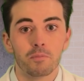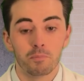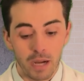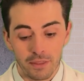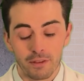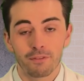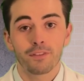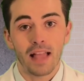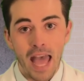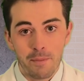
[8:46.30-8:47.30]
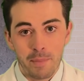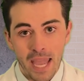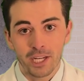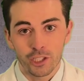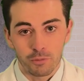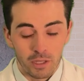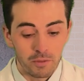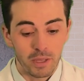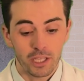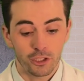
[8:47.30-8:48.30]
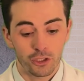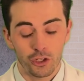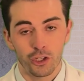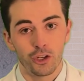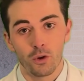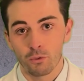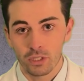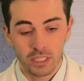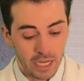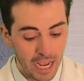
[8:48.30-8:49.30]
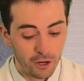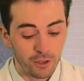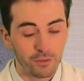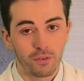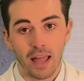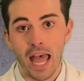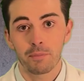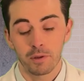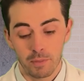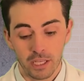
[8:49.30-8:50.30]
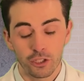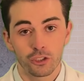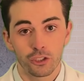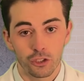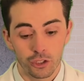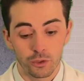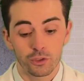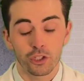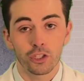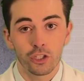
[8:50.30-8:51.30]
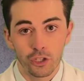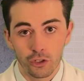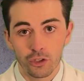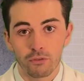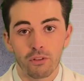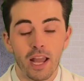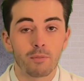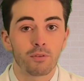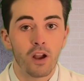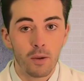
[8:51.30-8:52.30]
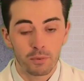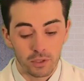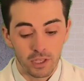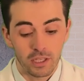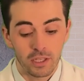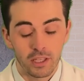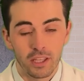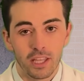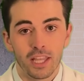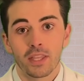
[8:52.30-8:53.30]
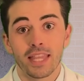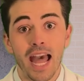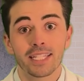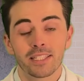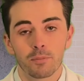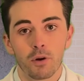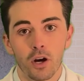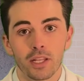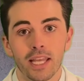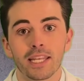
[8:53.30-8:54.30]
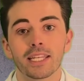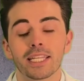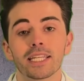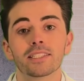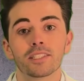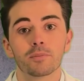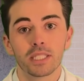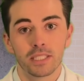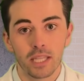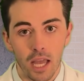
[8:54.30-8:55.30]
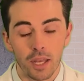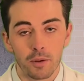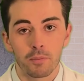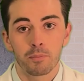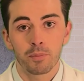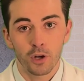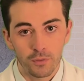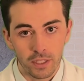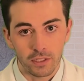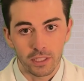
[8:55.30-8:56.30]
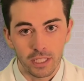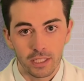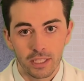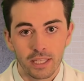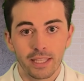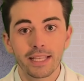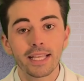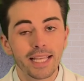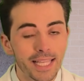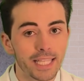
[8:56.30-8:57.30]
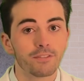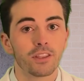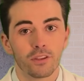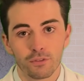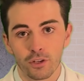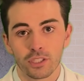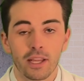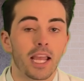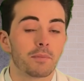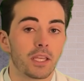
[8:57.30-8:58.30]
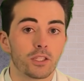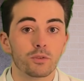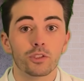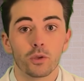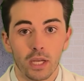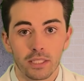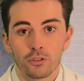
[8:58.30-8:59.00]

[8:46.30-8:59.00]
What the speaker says: But the flap management, making sure you don't tear the flap and making sure you secure the flap properly, that's the part that needs to be done perfectly even the first time that you do it.